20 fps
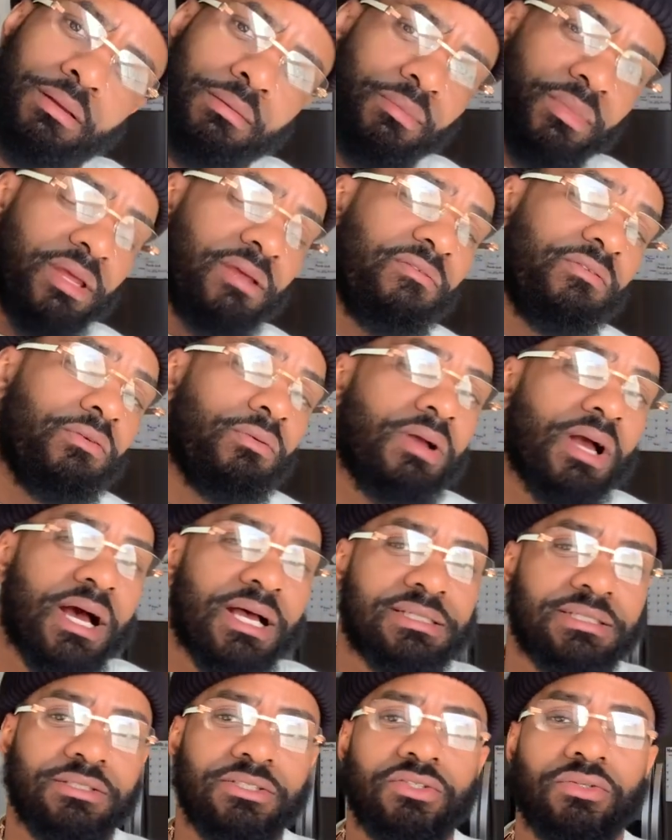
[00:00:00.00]
Man, if you
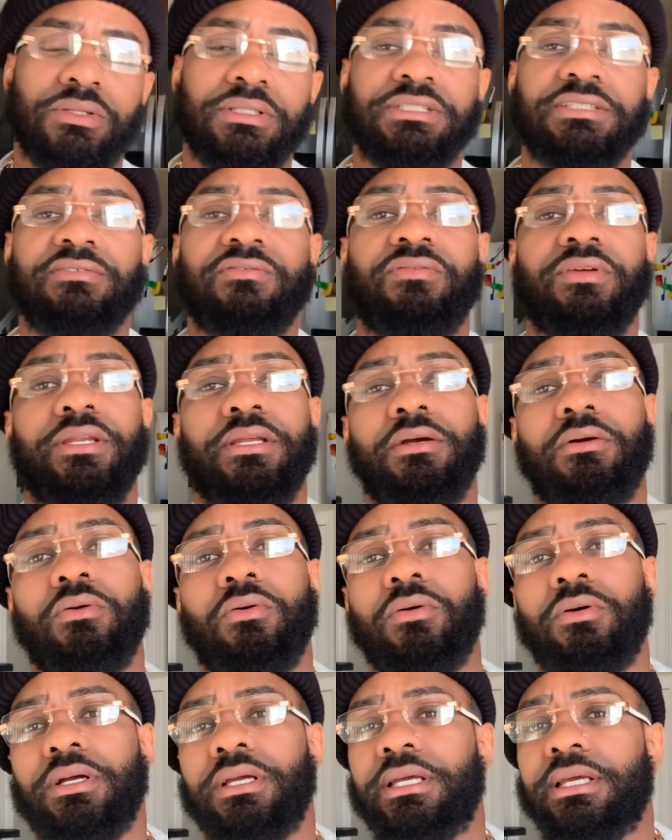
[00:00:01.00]
guys enjoyed this video,
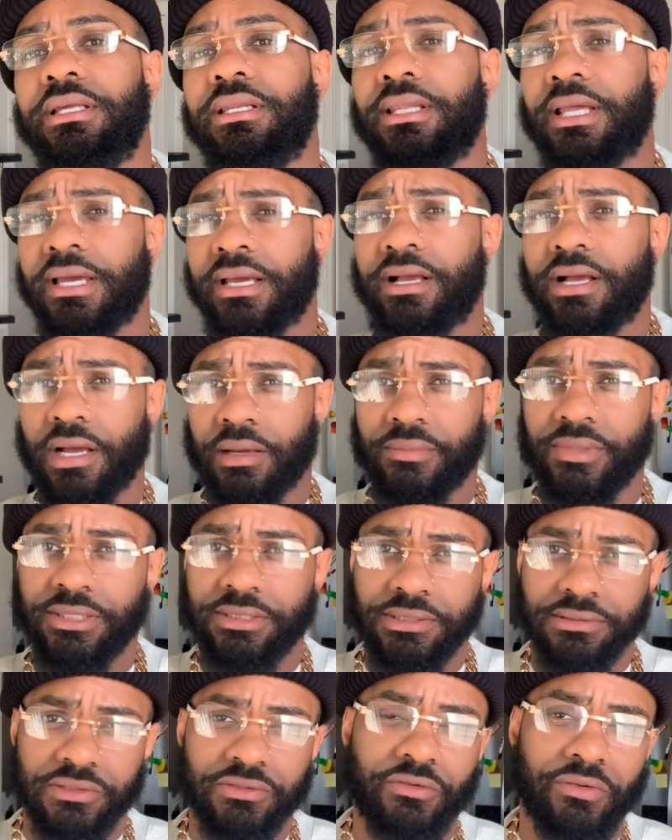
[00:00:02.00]
go ahead, like, comment,
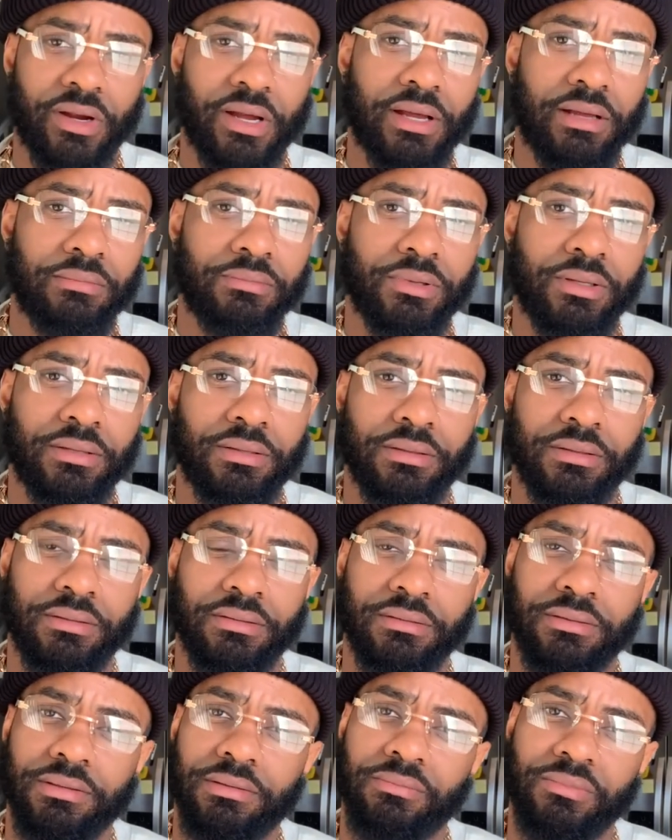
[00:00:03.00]
subscribe.
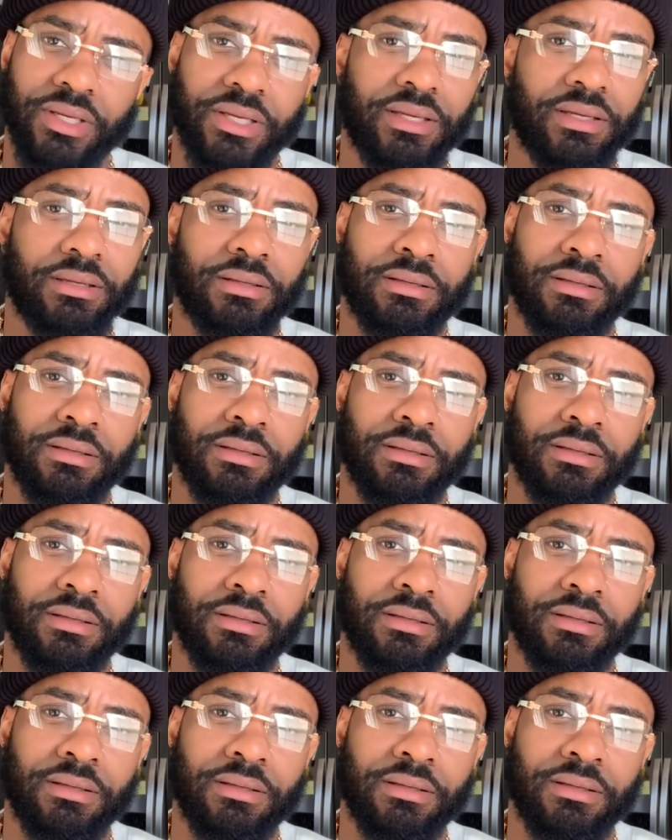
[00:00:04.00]
Man.